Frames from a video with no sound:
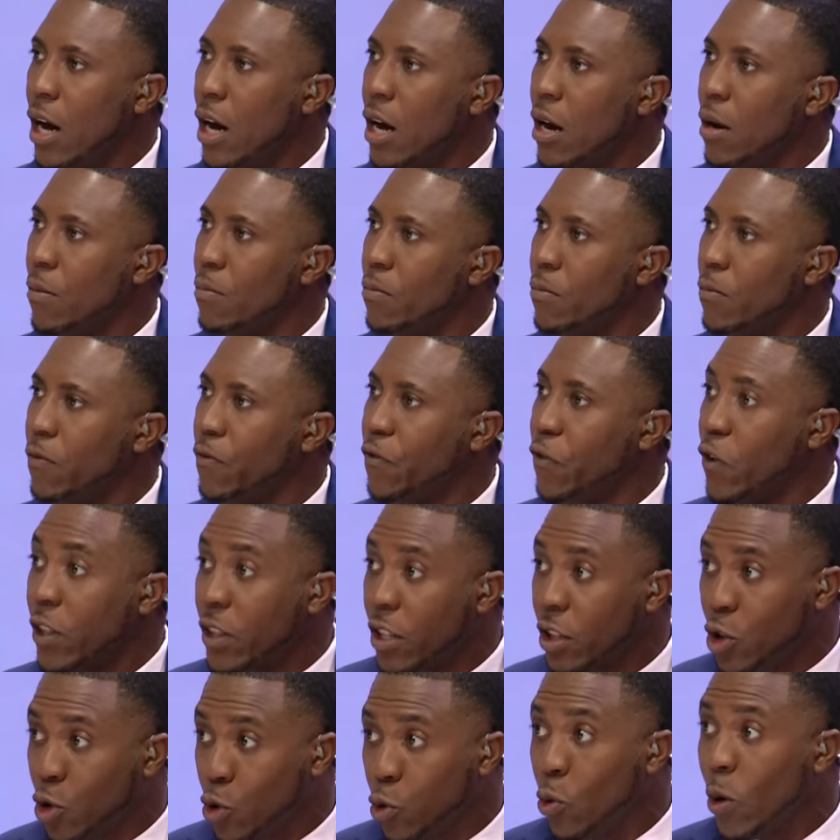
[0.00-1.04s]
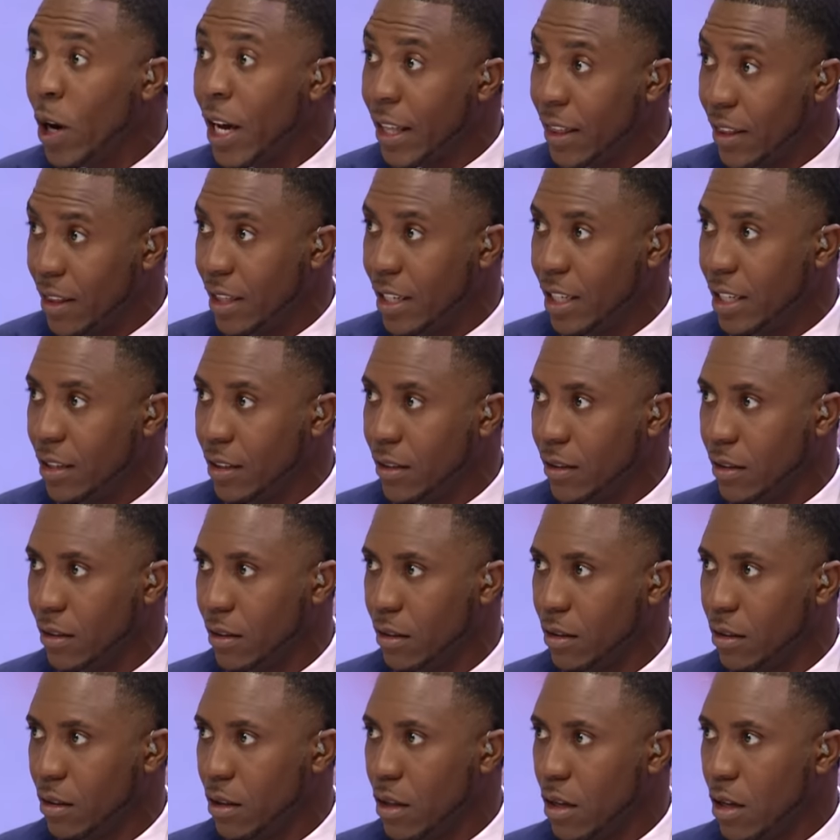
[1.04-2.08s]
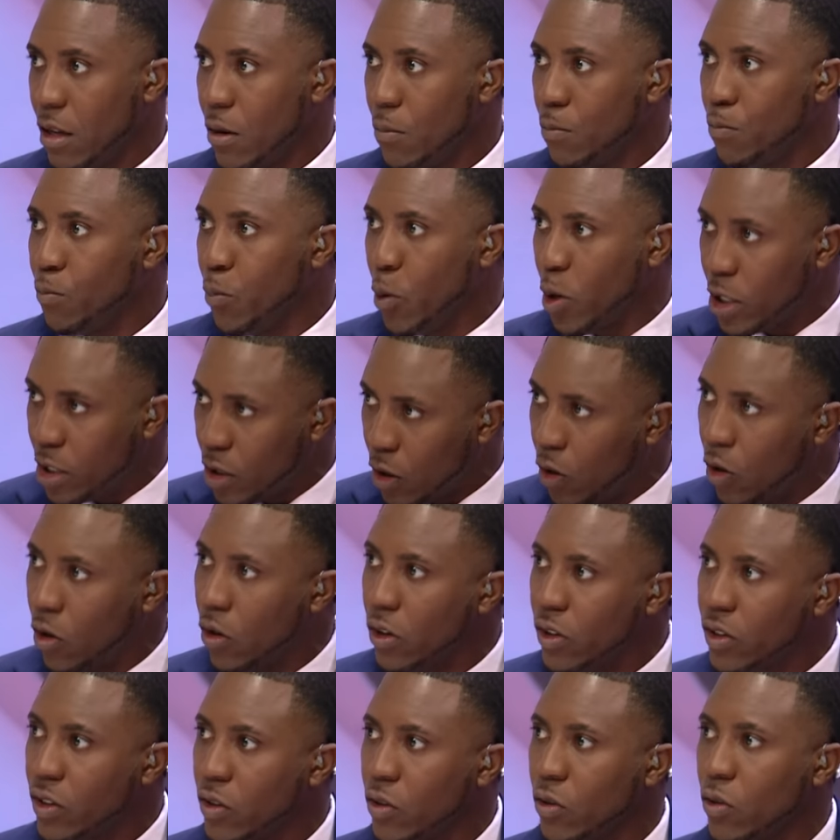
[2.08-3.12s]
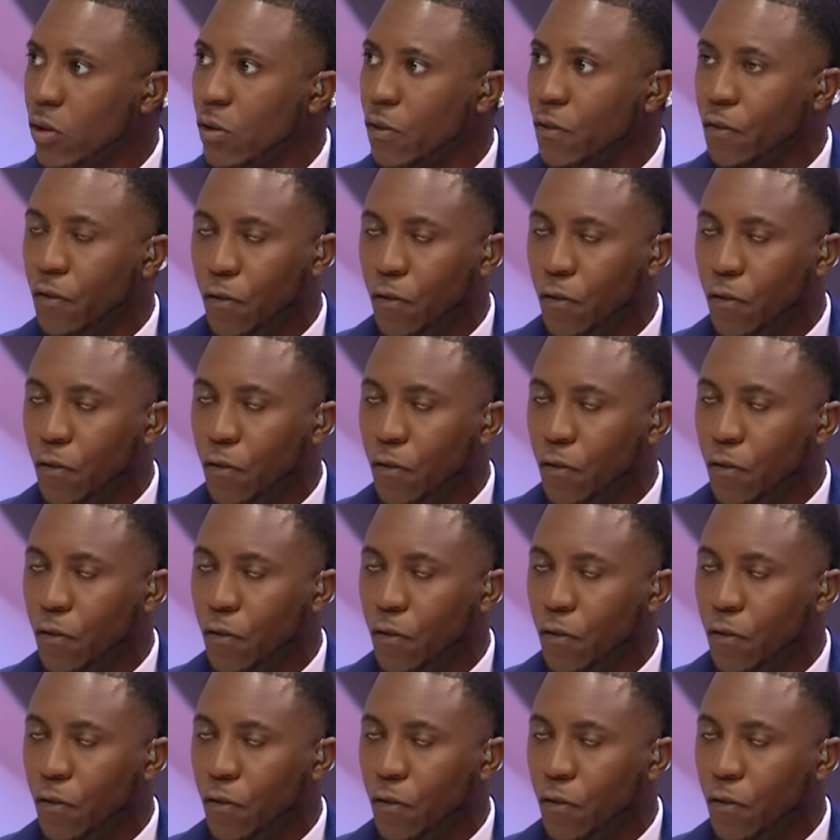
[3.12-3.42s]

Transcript: um, for the two athletes, but also